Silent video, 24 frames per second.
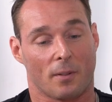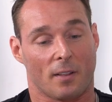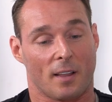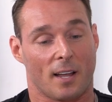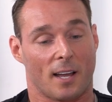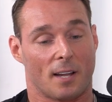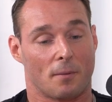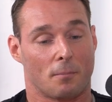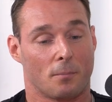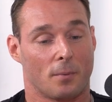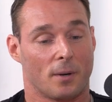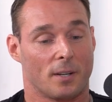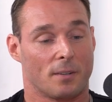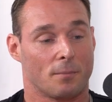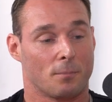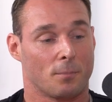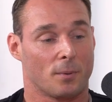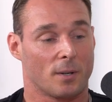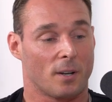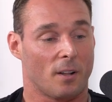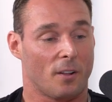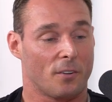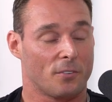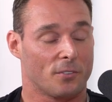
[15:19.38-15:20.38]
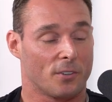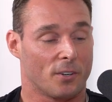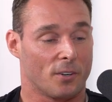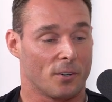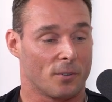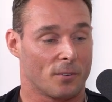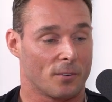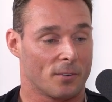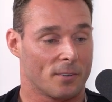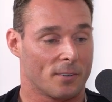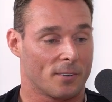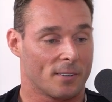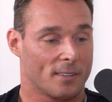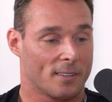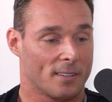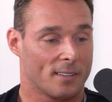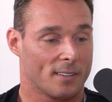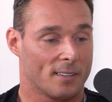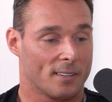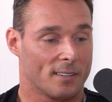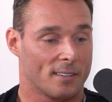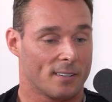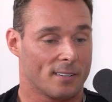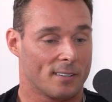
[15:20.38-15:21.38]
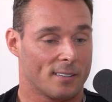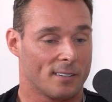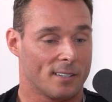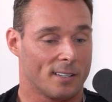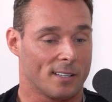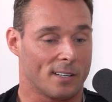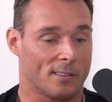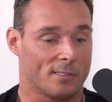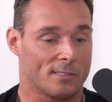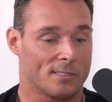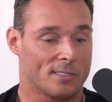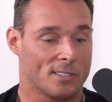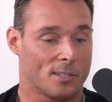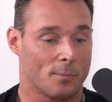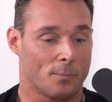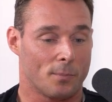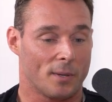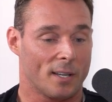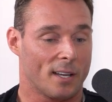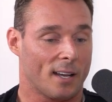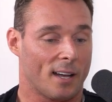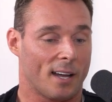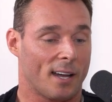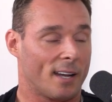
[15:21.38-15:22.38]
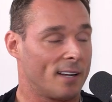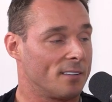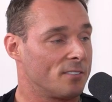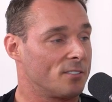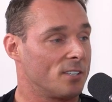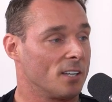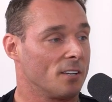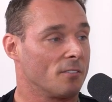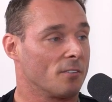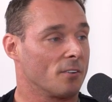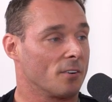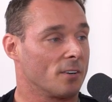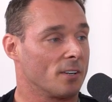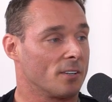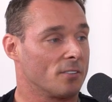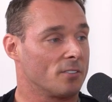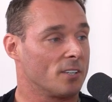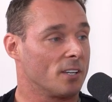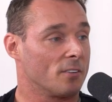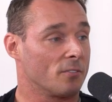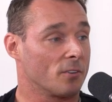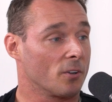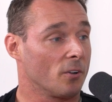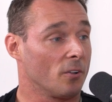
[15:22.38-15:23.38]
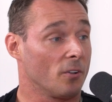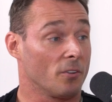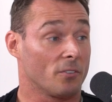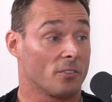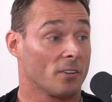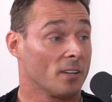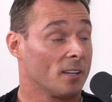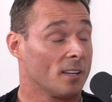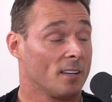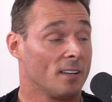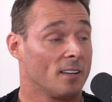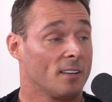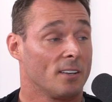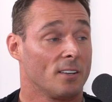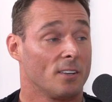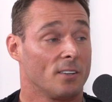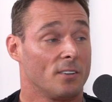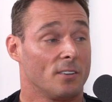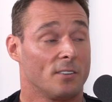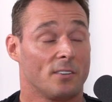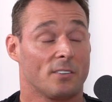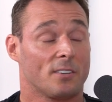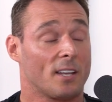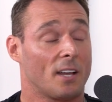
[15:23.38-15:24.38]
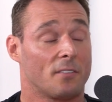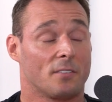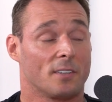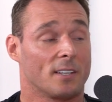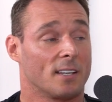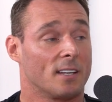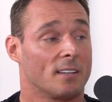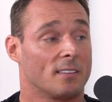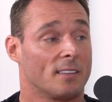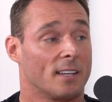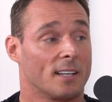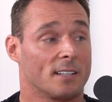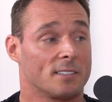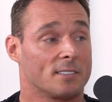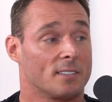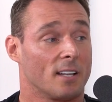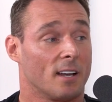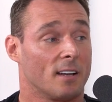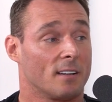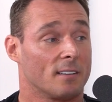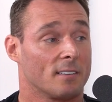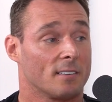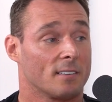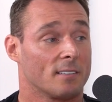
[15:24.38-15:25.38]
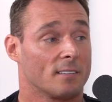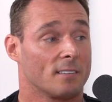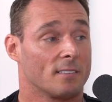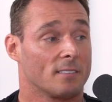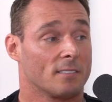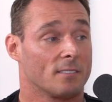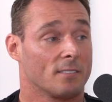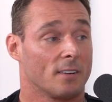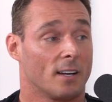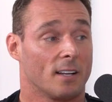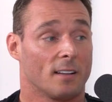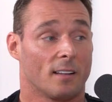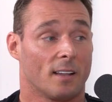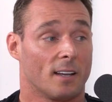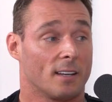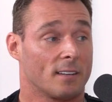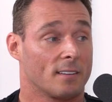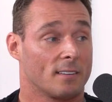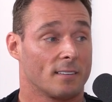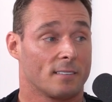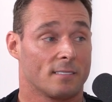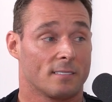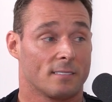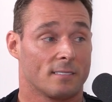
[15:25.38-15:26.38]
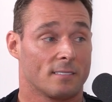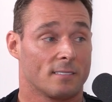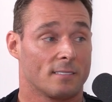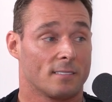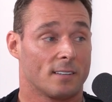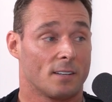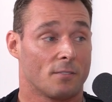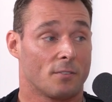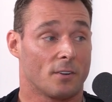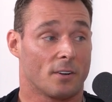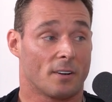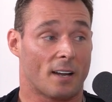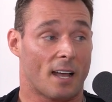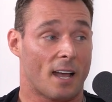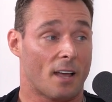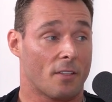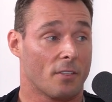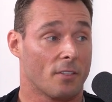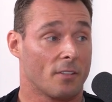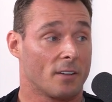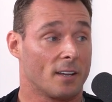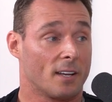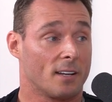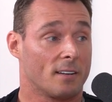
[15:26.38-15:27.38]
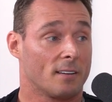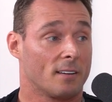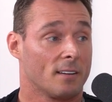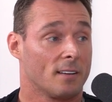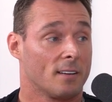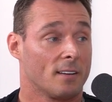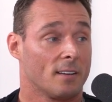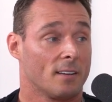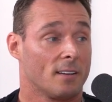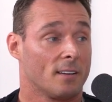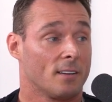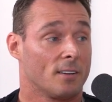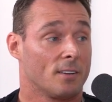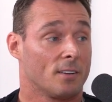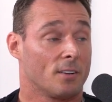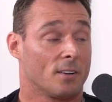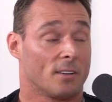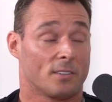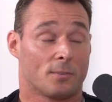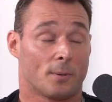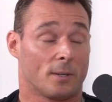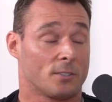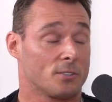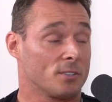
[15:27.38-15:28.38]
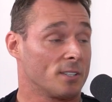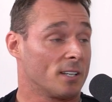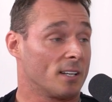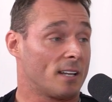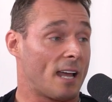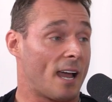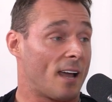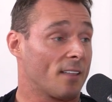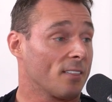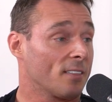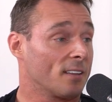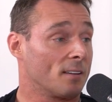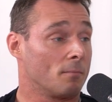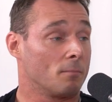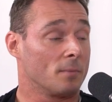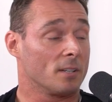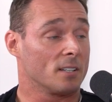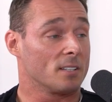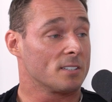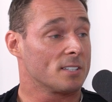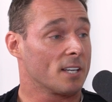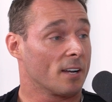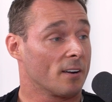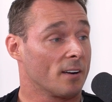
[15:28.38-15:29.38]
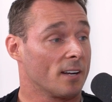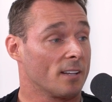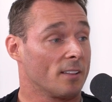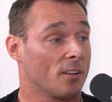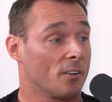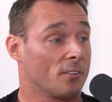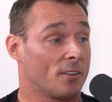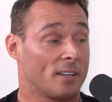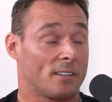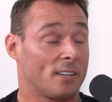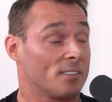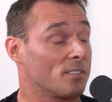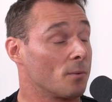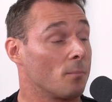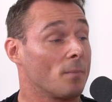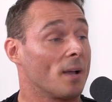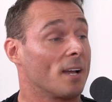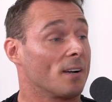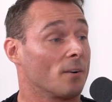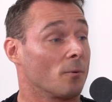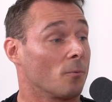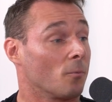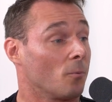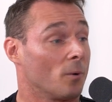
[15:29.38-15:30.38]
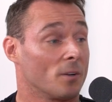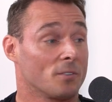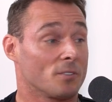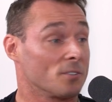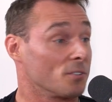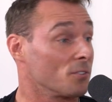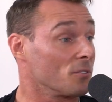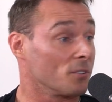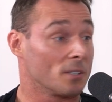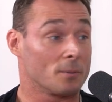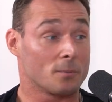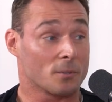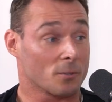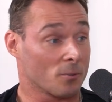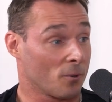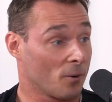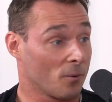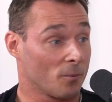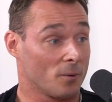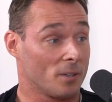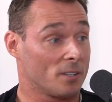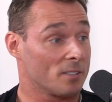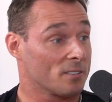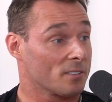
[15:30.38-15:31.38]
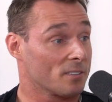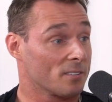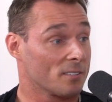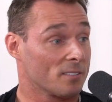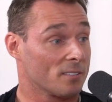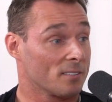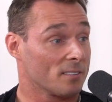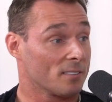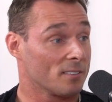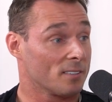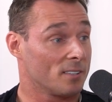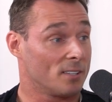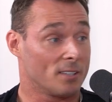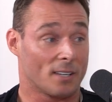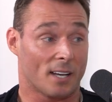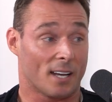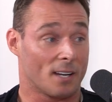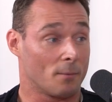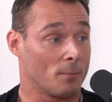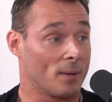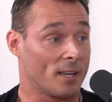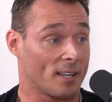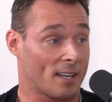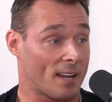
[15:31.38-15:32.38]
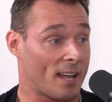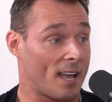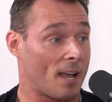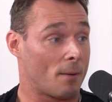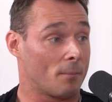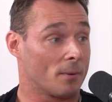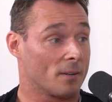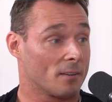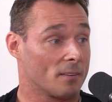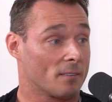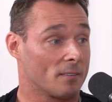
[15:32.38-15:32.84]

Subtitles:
a lot, but also, you know, to be a high achiever and achieve goals, you just have to get things done, right? Like if you're an athlete, especially an athlete, military, it doesn't matter what your sleep score was. You got to make it happen.